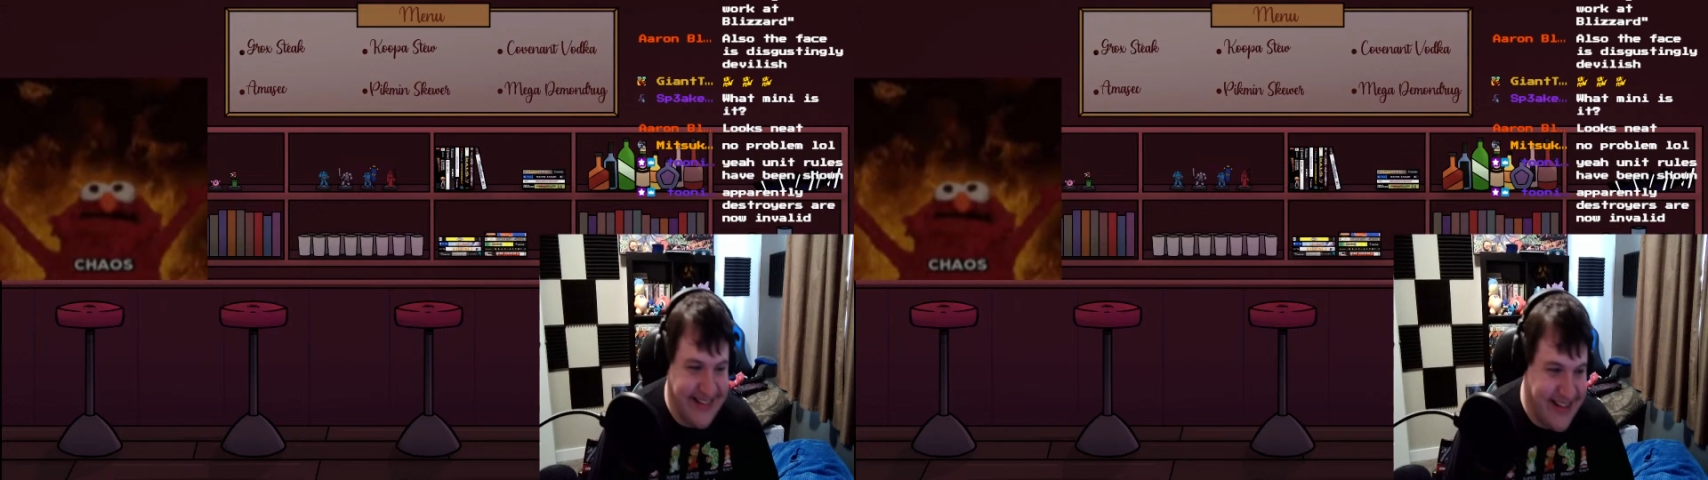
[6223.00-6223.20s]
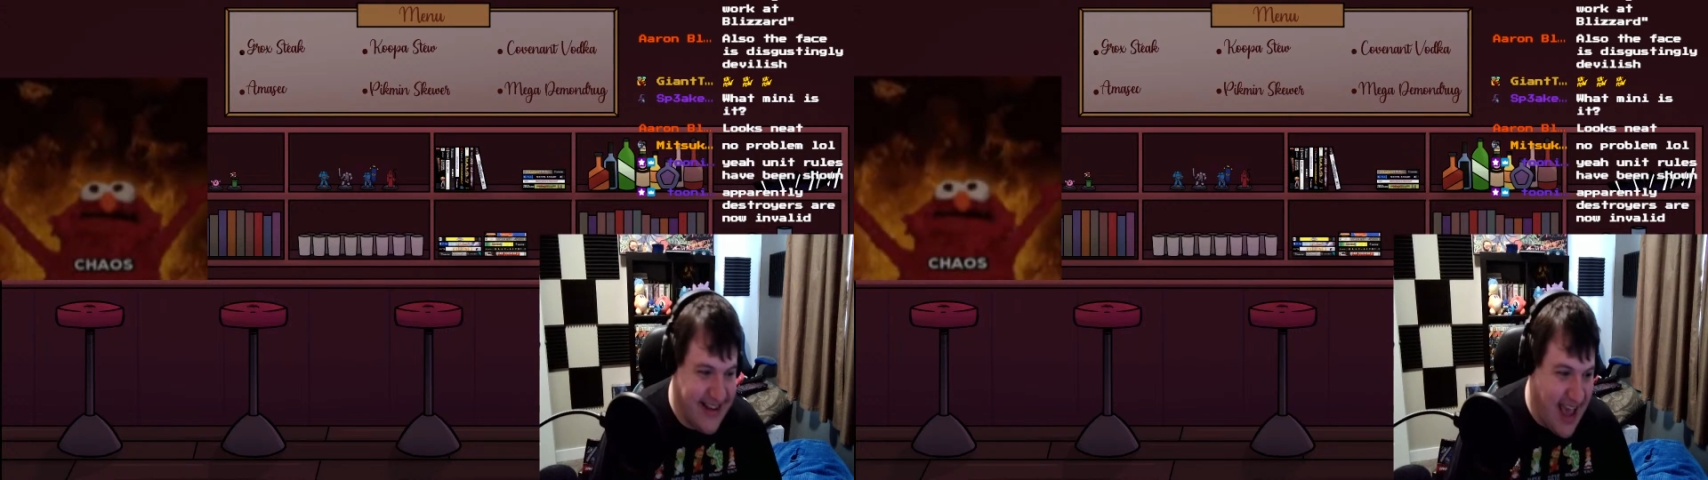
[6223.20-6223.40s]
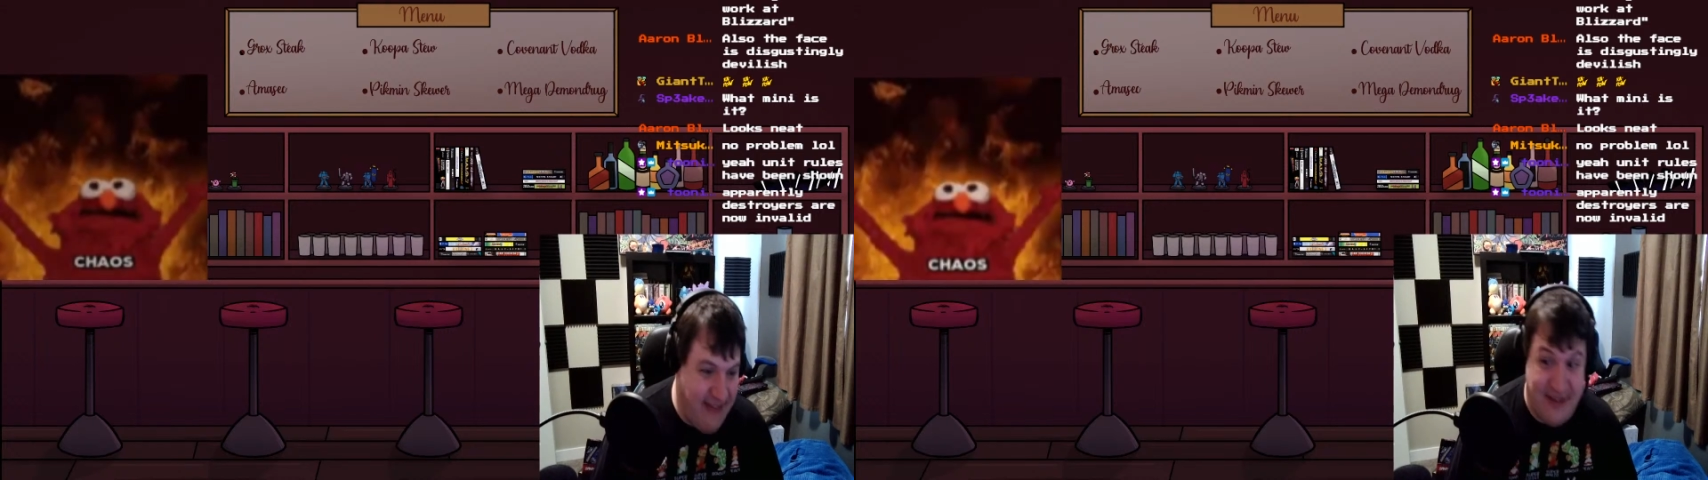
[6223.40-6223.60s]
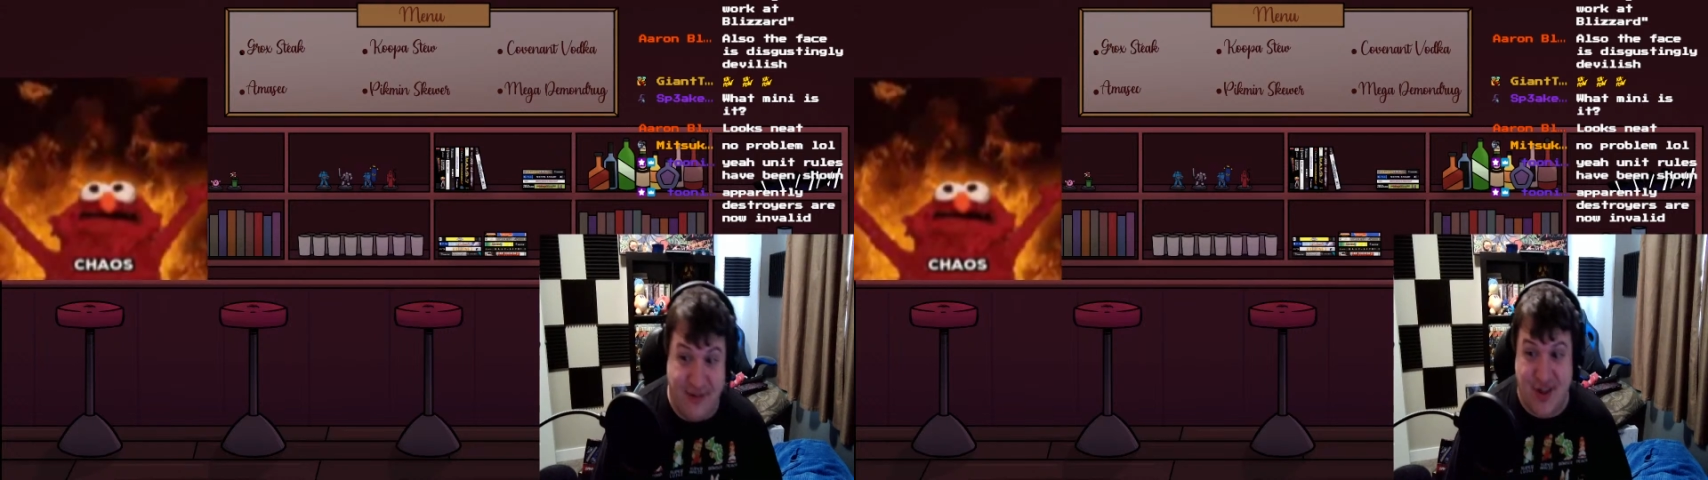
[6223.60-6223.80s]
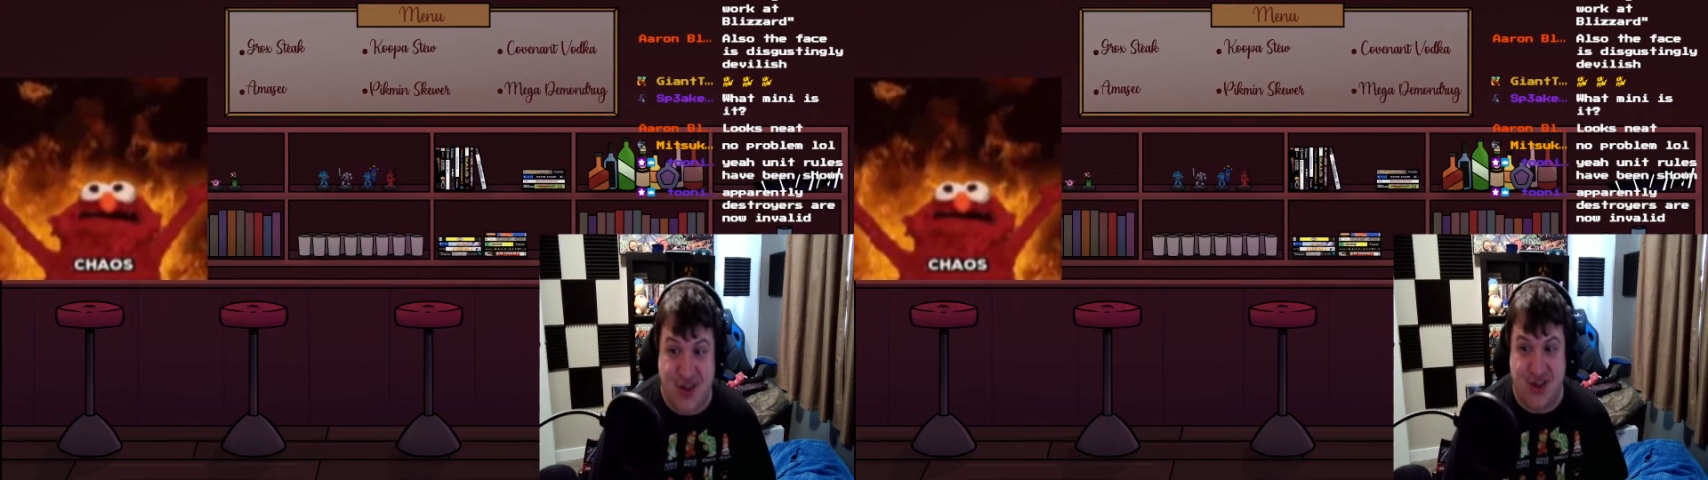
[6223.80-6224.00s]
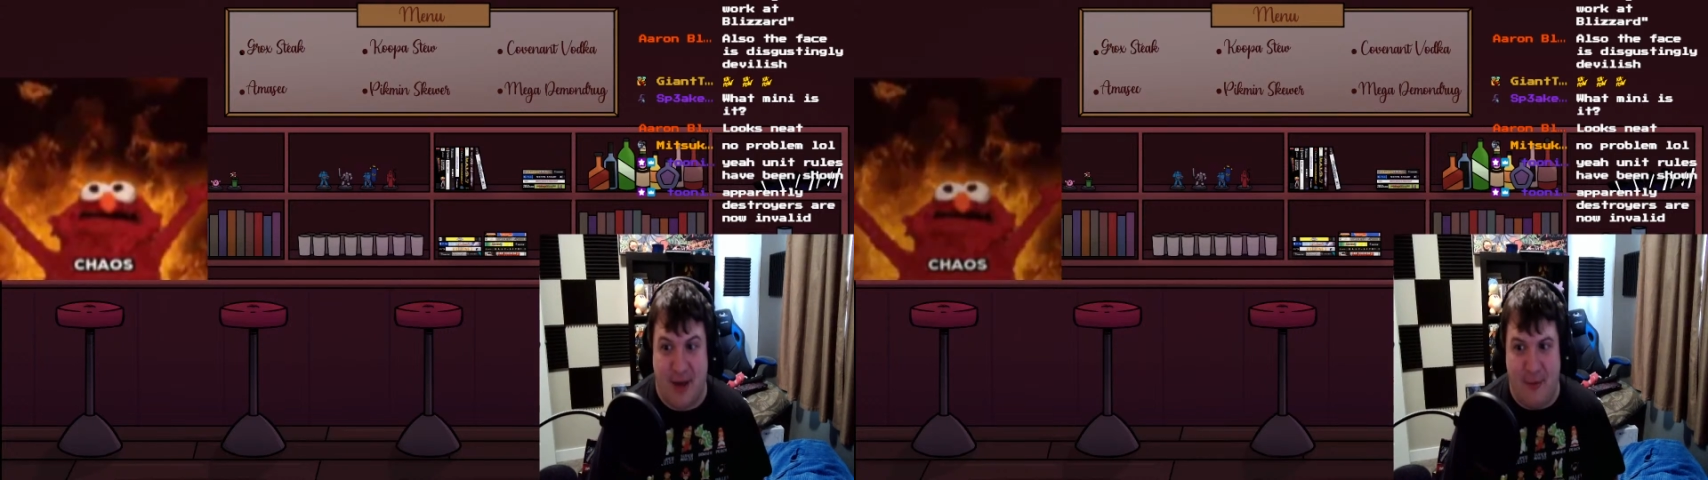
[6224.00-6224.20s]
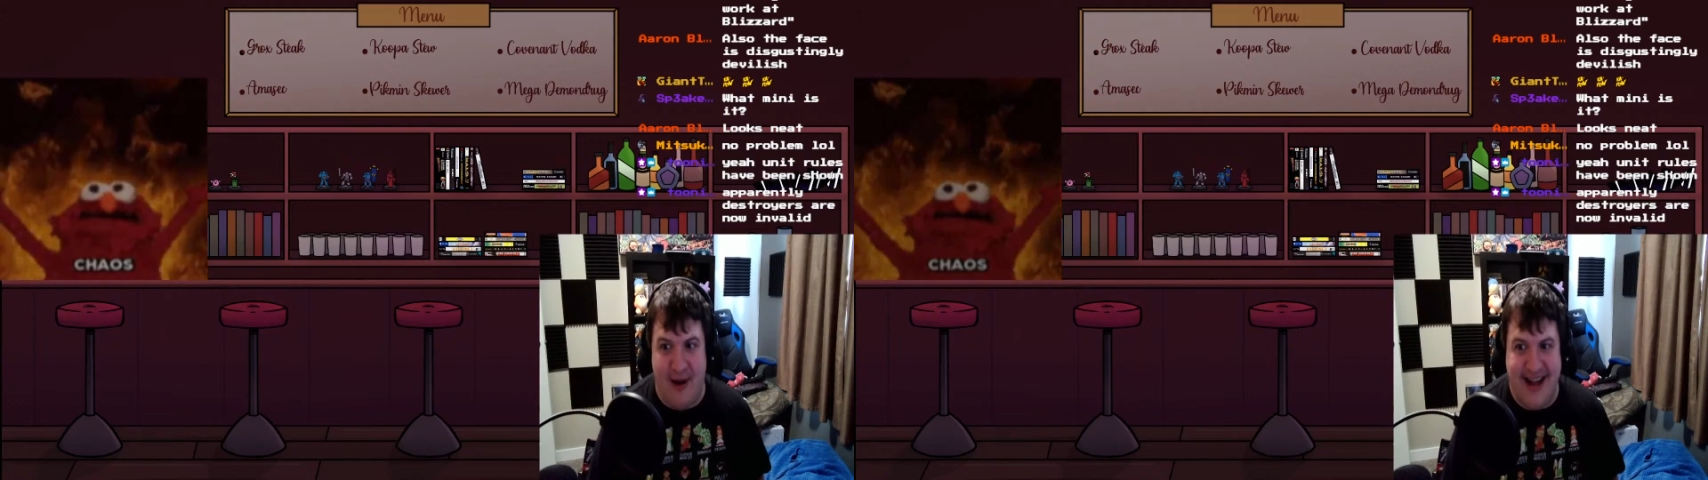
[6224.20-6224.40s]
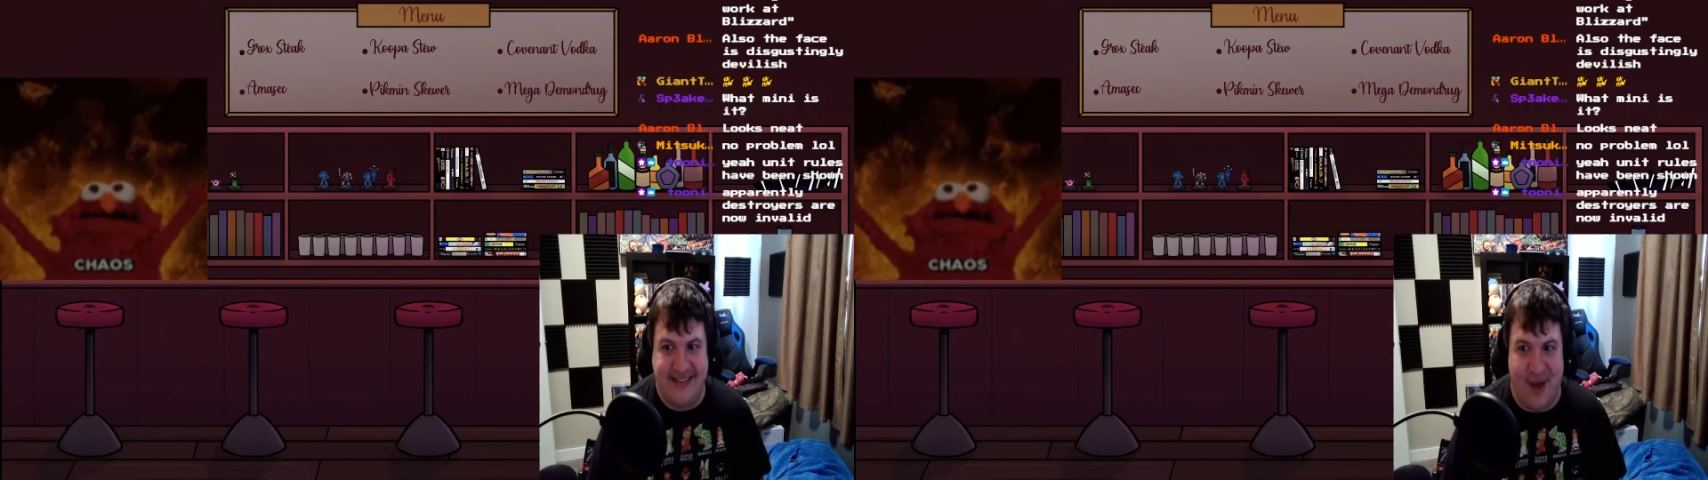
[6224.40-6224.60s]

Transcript: Have you ever summarized